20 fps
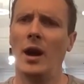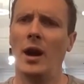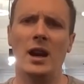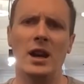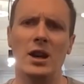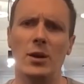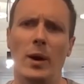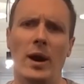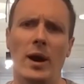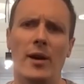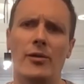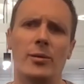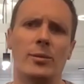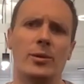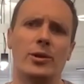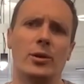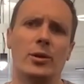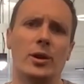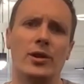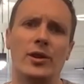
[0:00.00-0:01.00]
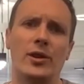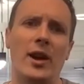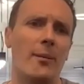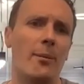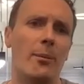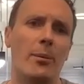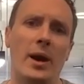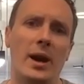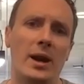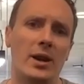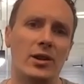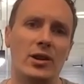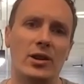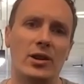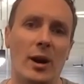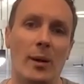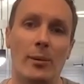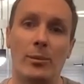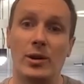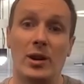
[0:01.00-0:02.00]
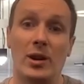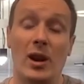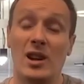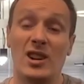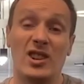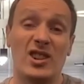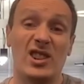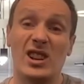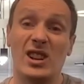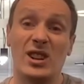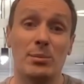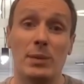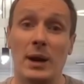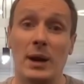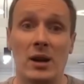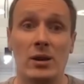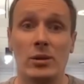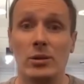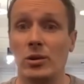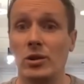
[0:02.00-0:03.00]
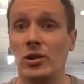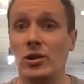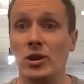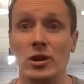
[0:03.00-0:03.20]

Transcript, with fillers: anywhere from sort of 10 pence up to like six pounds.